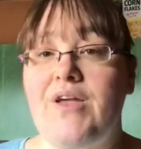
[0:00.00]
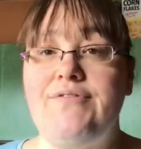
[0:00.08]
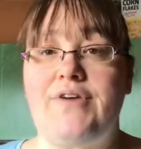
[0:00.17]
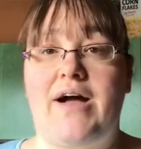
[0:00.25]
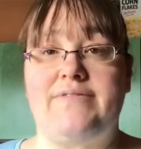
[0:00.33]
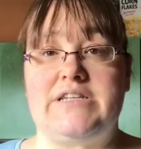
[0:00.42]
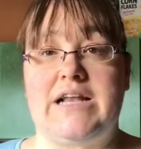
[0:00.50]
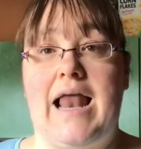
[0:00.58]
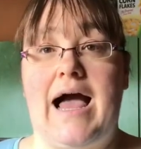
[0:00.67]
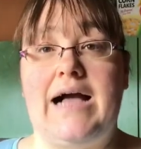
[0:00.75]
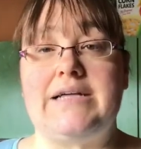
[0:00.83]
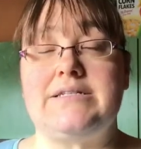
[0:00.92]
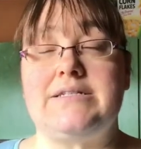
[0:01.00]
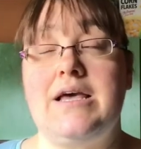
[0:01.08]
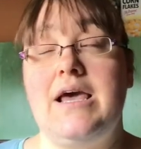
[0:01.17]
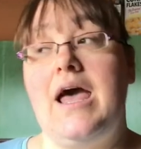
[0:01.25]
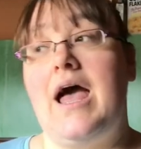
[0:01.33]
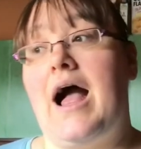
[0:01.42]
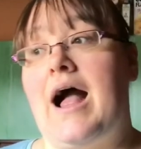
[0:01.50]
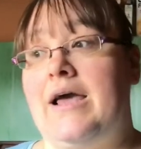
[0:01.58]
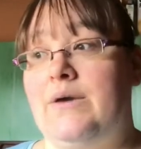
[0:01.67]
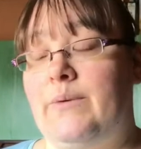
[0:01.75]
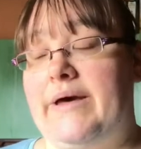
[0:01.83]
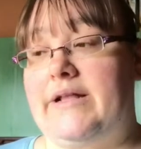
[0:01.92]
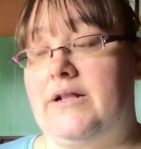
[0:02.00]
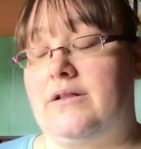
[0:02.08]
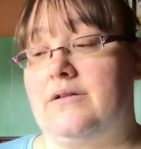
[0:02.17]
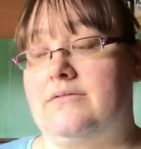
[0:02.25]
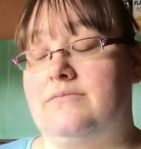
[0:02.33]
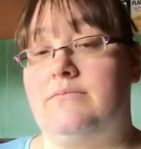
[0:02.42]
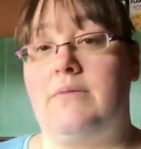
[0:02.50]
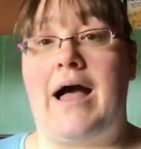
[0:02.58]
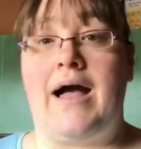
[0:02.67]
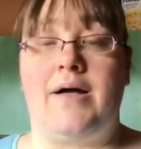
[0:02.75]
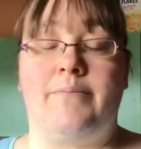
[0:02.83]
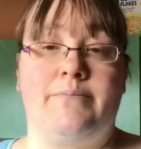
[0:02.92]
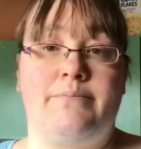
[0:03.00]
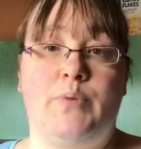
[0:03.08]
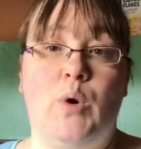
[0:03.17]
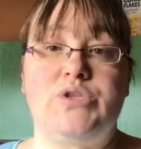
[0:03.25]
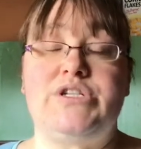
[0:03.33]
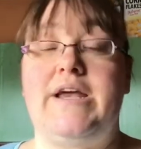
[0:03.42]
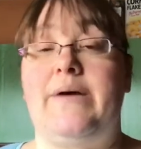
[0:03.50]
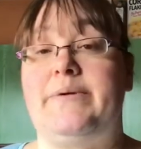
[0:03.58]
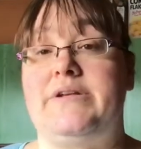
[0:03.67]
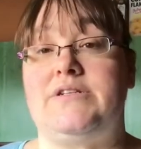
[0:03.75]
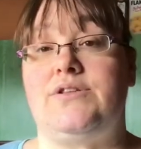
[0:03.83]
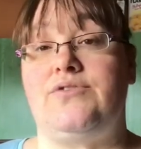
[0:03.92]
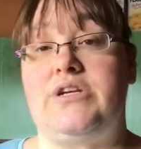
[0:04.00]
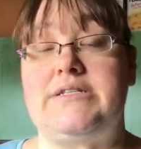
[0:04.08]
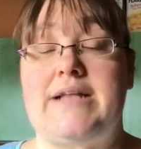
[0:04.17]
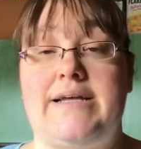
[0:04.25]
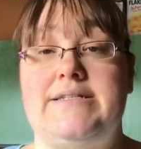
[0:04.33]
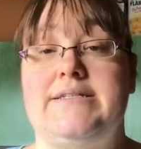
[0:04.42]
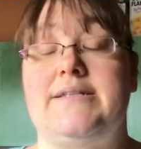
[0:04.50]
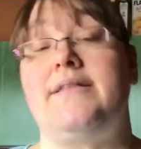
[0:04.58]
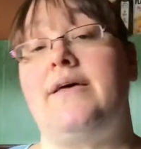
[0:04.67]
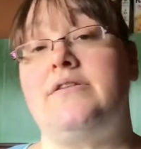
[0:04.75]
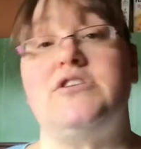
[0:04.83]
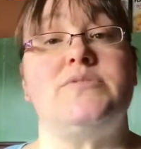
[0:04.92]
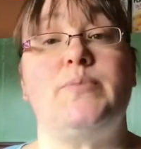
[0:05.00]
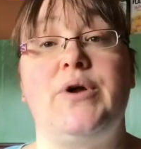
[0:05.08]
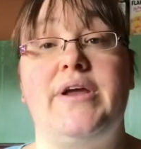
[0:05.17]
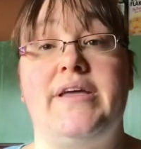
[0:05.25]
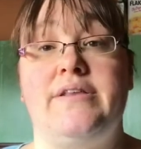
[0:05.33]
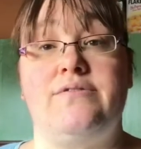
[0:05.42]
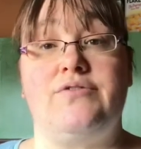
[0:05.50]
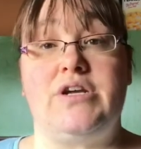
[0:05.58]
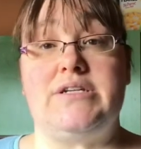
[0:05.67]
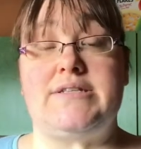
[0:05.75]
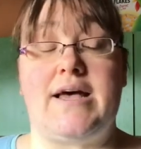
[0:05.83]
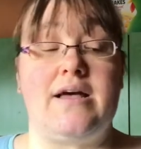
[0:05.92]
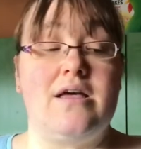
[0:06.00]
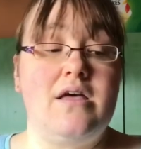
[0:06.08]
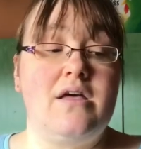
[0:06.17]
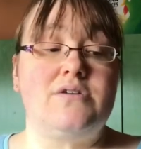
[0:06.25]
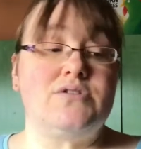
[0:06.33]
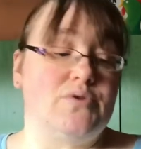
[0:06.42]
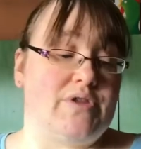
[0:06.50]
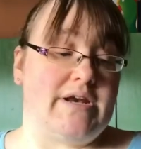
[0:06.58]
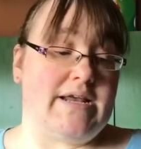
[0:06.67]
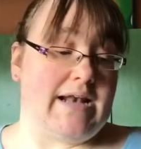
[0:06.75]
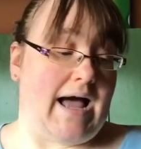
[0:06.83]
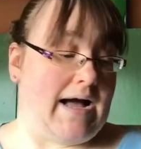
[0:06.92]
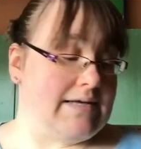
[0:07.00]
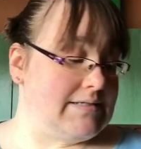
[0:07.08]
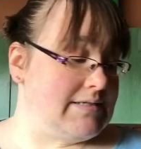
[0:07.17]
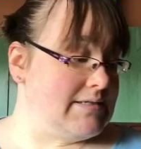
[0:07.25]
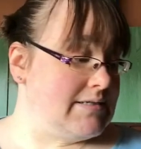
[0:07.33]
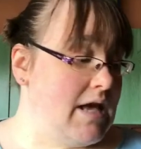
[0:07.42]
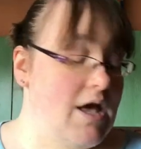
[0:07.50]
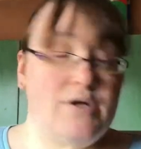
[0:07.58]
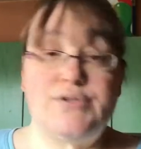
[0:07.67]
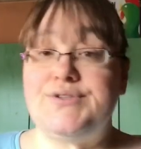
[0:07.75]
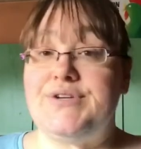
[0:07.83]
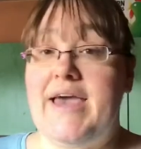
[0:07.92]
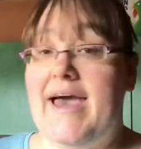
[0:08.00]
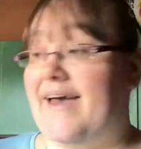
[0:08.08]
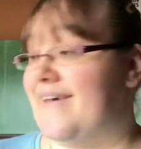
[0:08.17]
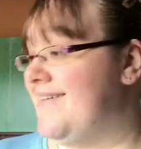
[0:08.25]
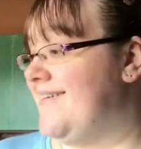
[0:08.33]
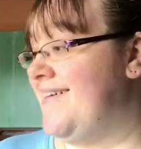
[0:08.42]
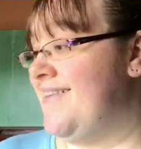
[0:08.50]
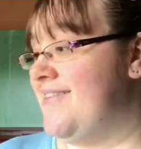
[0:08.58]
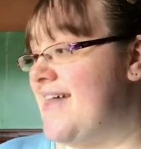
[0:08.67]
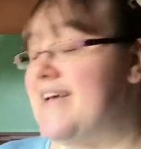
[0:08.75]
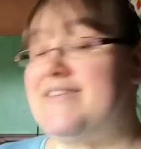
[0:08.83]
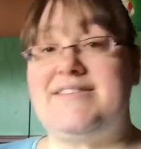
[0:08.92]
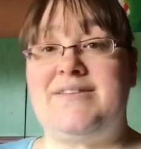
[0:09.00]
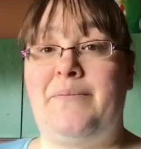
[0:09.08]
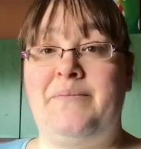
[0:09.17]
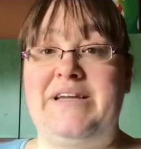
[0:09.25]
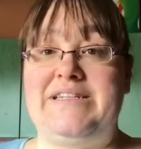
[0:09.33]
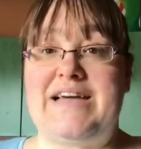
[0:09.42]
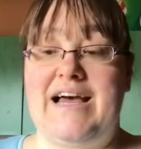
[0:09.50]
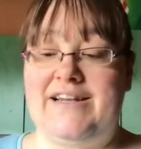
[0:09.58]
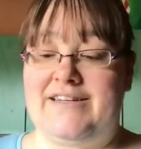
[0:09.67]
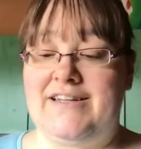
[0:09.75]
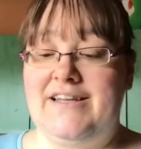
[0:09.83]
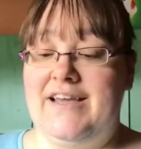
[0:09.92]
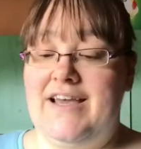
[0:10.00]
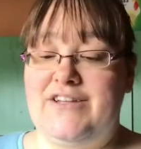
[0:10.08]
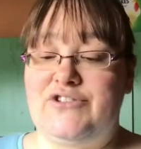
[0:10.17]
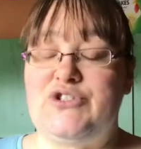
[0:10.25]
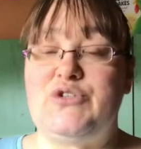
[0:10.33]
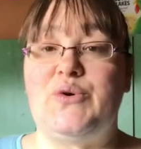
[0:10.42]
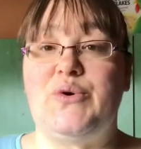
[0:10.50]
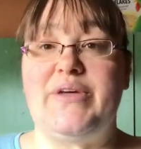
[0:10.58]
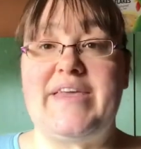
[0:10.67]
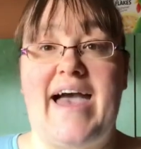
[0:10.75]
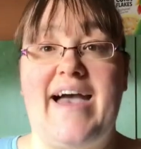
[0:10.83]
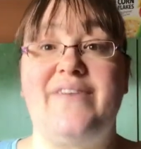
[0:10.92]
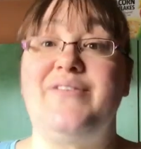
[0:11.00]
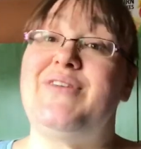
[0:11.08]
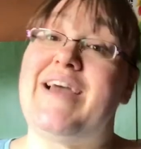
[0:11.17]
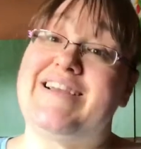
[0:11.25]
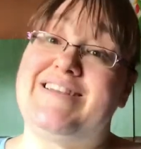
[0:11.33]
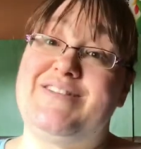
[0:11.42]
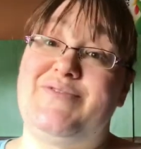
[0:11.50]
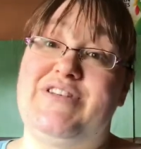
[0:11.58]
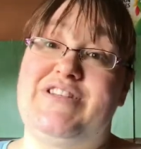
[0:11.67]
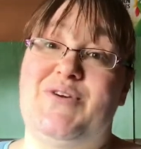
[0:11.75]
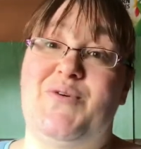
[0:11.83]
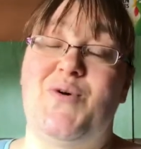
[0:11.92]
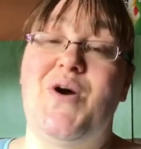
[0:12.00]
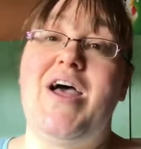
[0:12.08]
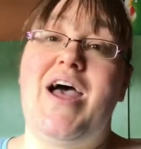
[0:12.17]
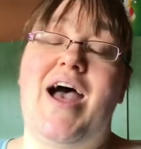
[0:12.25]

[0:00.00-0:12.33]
for after class, I will portion it up into 3 slices and then just put it in the freezer so that it lasts. So yeah, that's me done. So yeah, if you like this video,